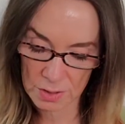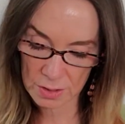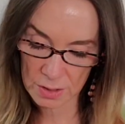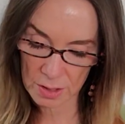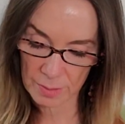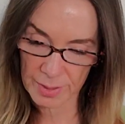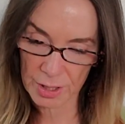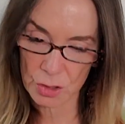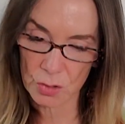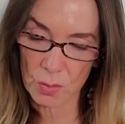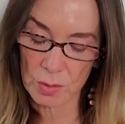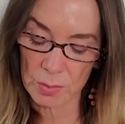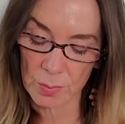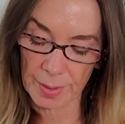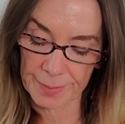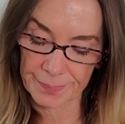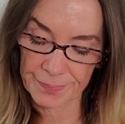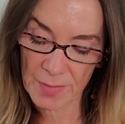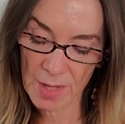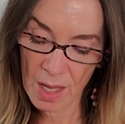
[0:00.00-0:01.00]
it's gonna be a shorter
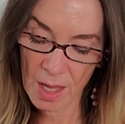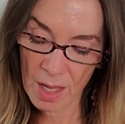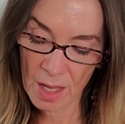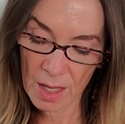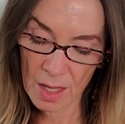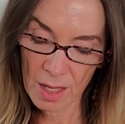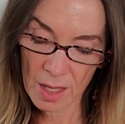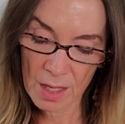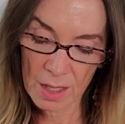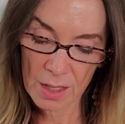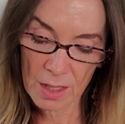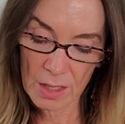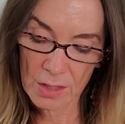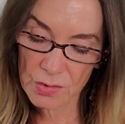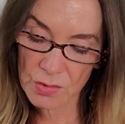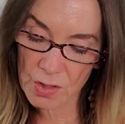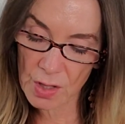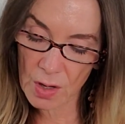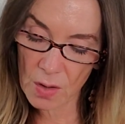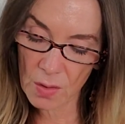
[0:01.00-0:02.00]
one.
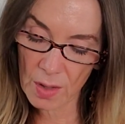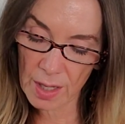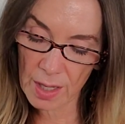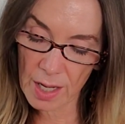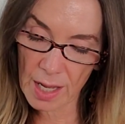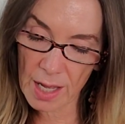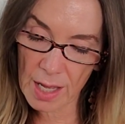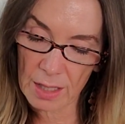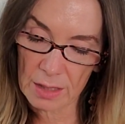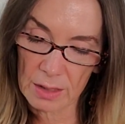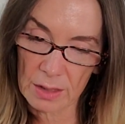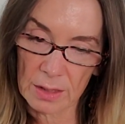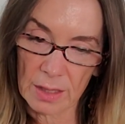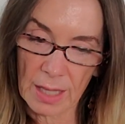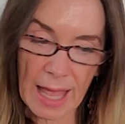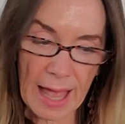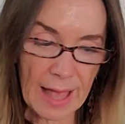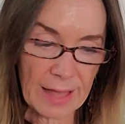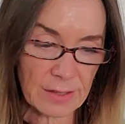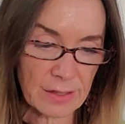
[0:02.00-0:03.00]
So
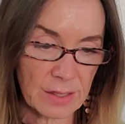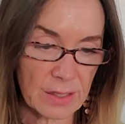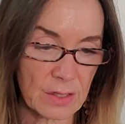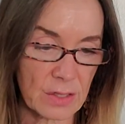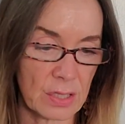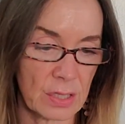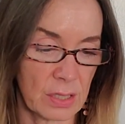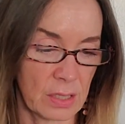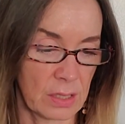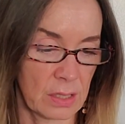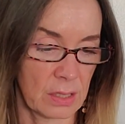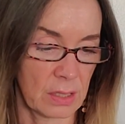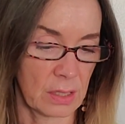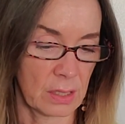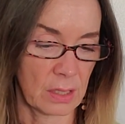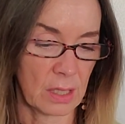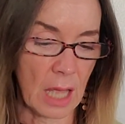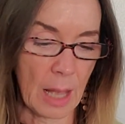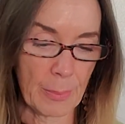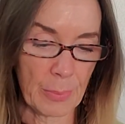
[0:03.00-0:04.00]
last
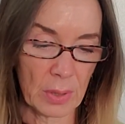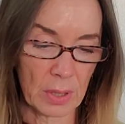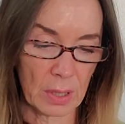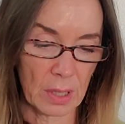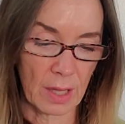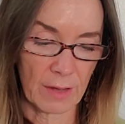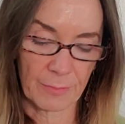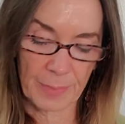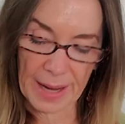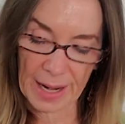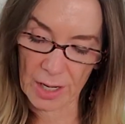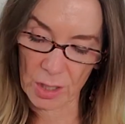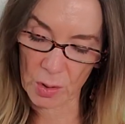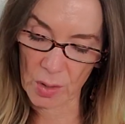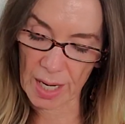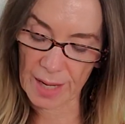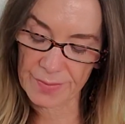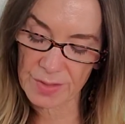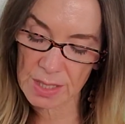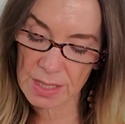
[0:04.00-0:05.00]
couple of
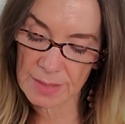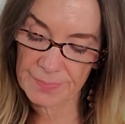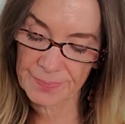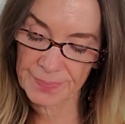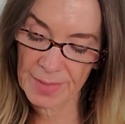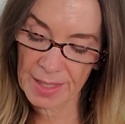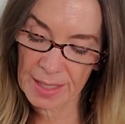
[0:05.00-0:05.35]
paragraphs.